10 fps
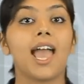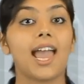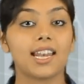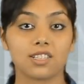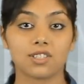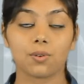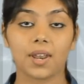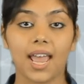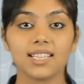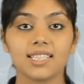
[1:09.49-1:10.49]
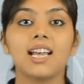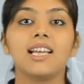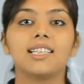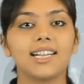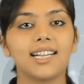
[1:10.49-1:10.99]
and is known as
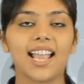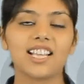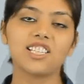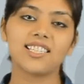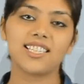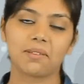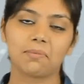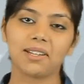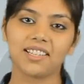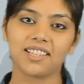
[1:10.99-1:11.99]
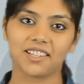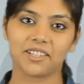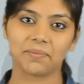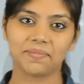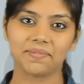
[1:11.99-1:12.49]
the tangent segment
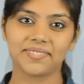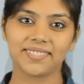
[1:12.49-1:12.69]
theorem.